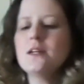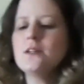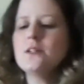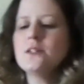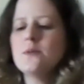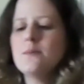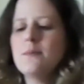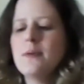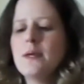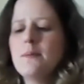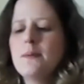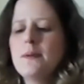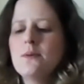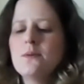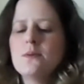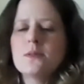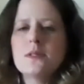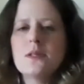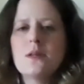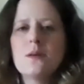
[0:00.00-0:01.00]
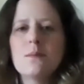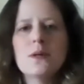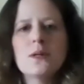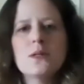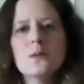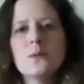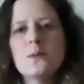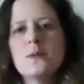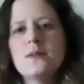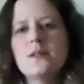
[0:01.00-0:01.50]
so maybe not so
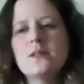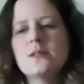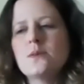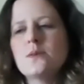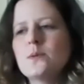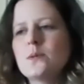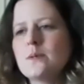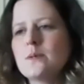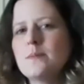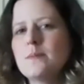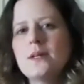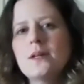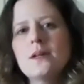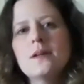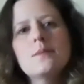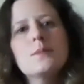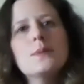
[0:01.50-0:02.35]
much with this ornament,